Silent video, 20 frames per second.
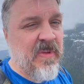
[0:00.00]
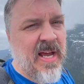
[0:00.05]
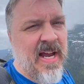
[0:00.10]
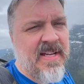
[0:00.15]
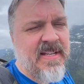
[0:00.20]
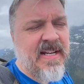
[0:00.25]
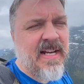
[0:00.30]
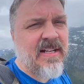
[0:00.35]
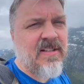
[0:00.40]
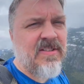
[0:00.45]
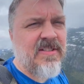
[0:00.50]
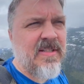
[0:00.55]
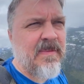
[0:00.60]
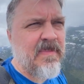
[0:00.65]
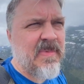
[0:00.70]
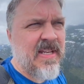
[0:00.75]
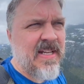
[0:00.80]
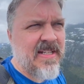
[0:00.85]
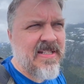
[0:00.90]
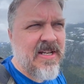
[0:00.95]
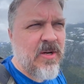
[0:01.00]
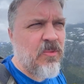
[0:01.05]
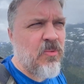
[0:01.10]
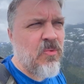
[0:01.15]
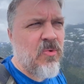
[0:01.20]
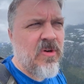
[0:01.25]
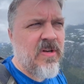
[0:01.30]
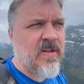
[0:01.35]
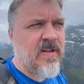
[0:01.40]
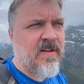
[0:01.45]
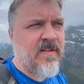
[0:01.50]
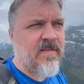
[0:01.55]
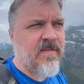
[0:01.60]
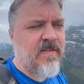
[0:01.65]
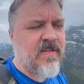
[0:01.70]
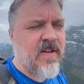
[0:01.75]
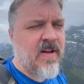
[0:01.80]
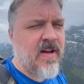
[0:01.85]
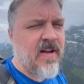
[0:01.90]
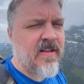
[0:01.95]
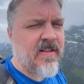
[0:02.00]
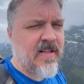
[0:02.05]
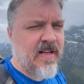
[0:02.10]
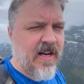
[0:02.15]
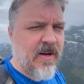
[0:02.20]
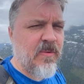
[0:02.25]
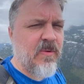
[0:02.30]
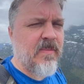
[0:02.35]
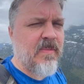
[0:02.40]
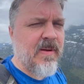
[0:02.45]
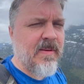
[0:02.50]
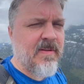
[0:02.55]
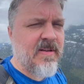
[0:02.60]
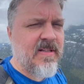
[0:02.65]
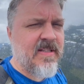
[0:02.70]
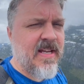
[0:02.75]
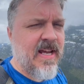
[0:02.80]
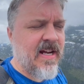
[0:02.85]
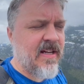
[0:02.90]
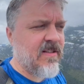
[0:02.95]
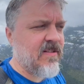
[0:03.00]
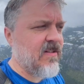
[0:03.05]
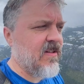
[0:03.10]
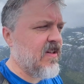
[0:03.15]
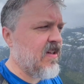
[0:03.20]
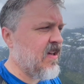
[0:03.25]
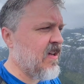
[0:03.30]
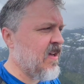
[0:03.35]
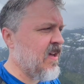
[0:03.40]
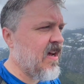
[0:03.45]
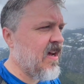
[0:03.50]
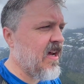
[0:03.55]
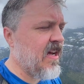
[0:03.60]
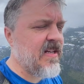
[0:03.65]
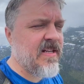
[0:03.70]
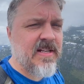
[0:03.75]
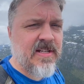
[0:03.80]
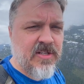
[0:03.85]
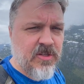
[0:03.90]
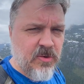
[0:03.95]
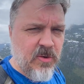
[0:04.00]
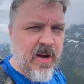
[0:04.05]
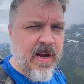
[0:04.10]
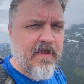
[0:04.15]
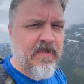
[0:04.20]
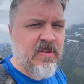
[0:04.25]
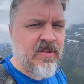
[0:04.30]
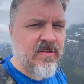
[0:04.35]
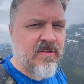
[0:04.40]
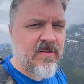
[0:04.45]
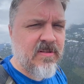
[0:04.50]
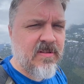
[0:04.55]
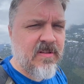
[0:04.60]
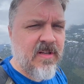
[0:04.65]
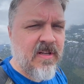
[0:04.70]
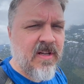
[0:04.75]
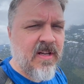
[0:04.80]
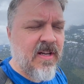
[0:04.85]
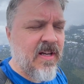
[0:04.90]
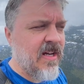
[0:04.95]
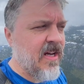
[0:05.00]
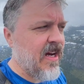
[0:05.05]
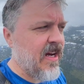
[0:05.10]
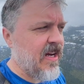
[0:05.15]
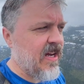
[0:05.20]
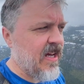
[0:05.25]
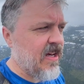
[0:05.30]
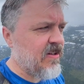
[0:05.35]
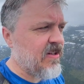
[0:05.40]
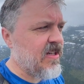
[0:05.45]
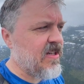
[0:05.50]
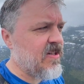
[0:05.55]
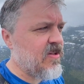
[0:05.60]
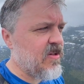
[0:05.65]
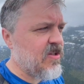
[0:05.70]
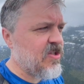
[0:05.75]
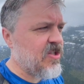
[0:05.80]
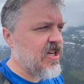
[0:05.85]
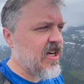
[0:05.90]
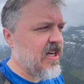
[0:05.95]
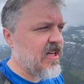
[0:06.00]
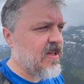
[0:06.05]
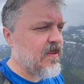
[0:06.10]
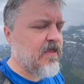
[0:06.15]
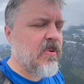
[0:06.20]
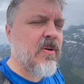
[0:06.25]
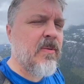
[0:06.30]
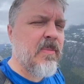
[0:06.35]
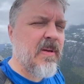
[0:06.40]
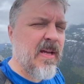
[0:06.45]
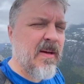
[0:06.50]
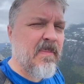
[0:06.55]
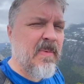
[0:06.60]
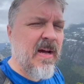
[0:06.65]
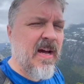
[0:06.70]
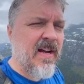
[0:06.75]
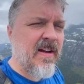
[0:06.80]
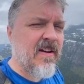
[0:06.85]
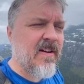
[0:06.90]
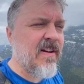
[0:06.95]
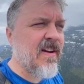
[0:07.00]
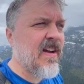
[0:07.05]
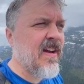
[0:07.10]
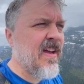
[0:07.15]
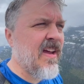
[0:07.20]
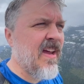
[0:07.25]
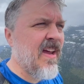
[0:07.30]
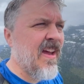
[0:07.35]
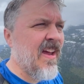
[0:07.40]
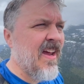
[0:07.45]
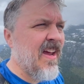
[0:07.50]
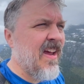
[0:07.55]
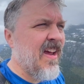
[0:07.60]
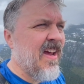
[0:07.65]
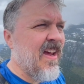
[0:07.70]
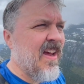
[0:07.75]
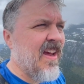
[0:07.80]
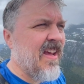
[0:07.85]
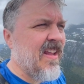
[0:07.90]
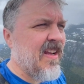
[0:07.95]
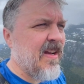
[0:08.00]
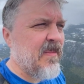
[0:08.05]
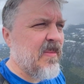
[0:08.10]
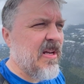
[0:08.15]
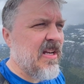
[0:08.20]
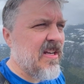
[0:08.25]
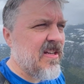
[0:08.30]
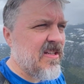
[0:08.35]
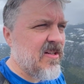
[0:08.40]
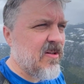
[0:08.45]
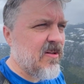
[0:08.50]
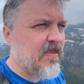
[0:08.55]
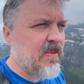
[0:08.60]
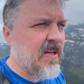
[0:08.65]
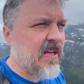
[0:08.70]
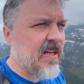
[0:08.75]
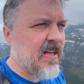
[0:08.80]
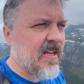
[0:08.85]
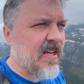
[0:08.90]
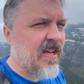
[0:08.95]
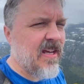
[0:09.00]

I tackled some things I wouldn't have thought that I would be able to tackle. I did scramble. I held onto a chain to pull me up higher and I made it to a peak.